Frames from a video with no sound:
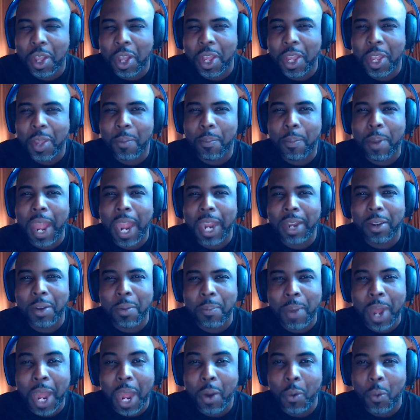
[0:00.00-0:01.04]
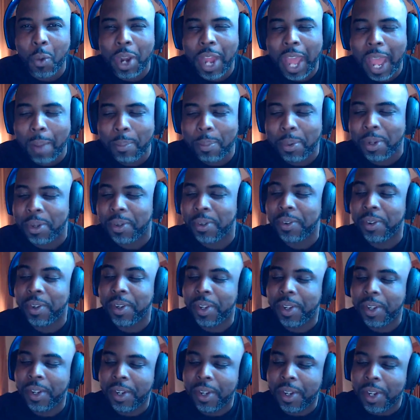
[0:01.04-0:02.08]
impacted by what happened.
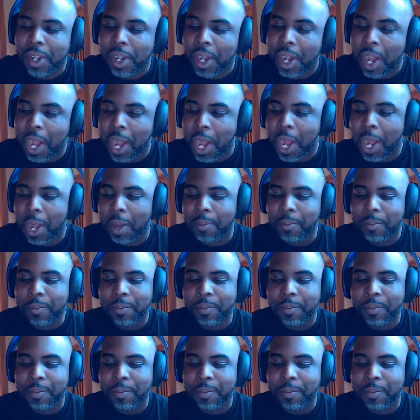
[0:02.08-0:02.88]
And,